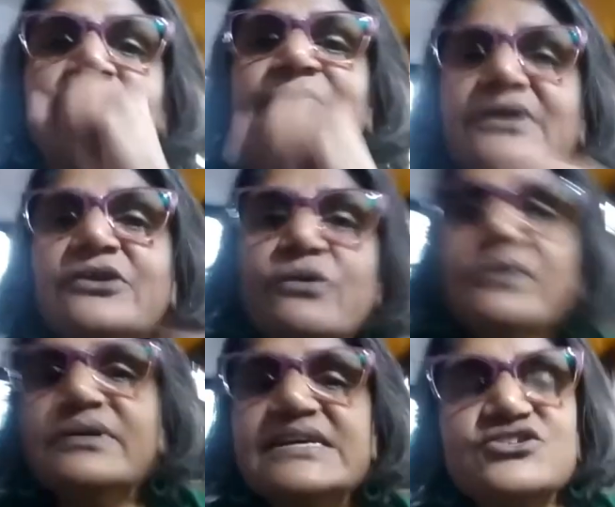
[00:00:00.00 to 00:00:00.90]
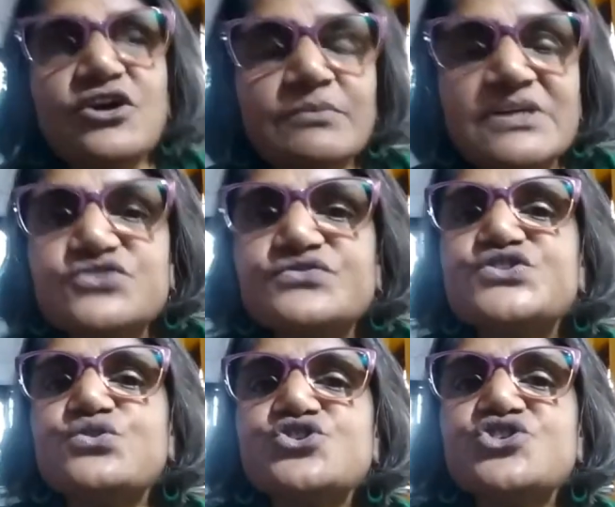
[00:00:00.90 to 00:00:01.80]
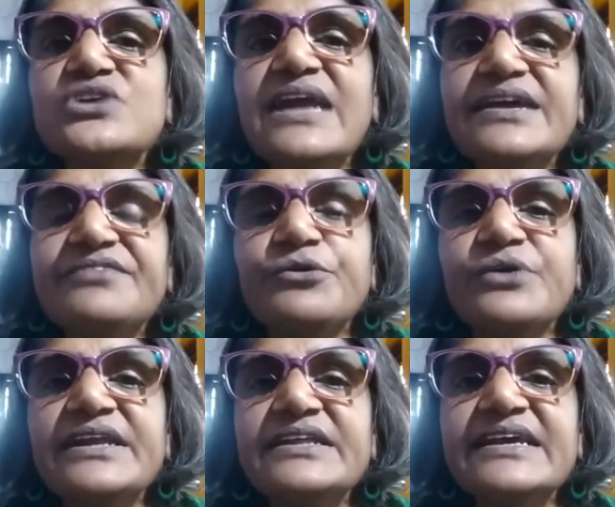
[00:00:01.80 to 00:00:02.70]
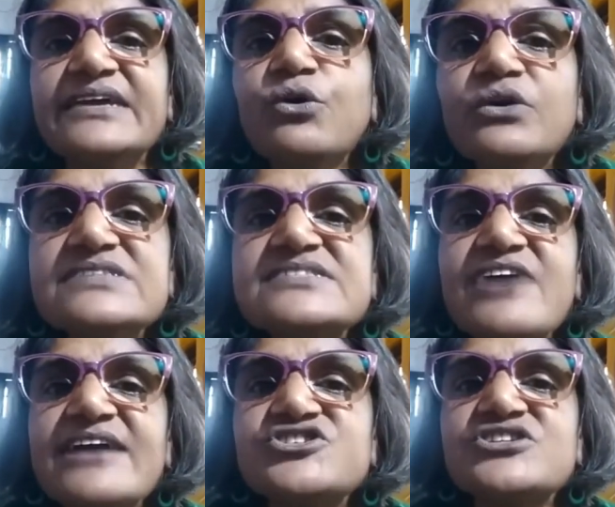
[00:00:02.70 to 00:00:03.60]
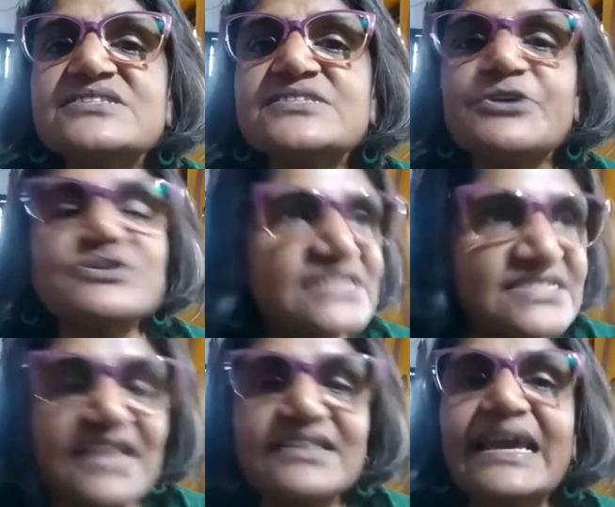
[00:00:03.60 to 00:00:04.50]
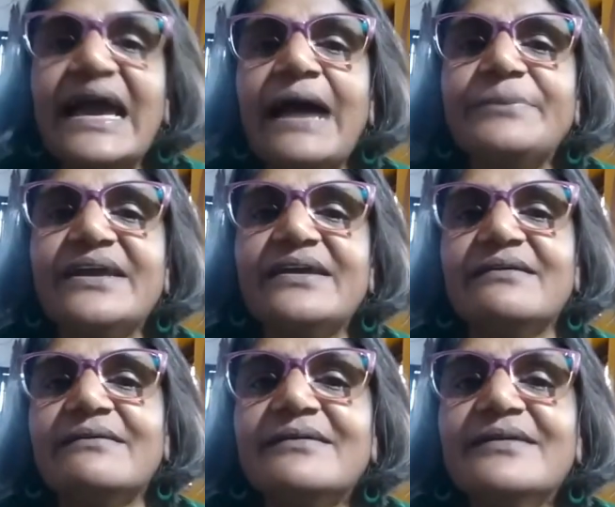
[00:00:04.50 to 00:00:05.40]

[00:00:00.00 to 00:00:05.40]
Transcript: you know, there's not much of a social life or anything, no distractions because there's nothing happening here.